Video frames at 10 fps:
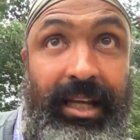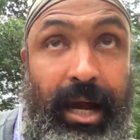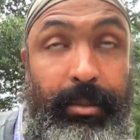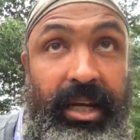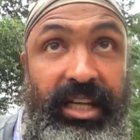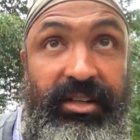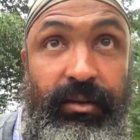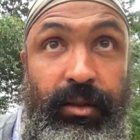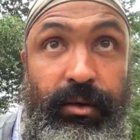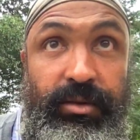a combination
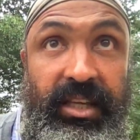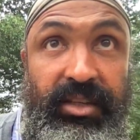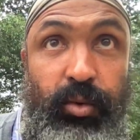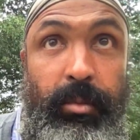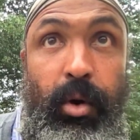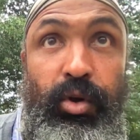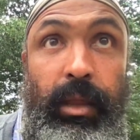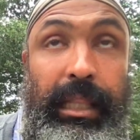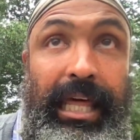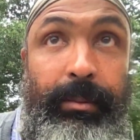of those things, where
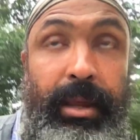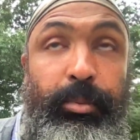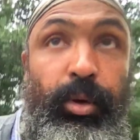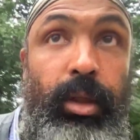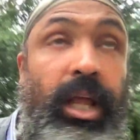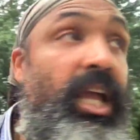a lot of people,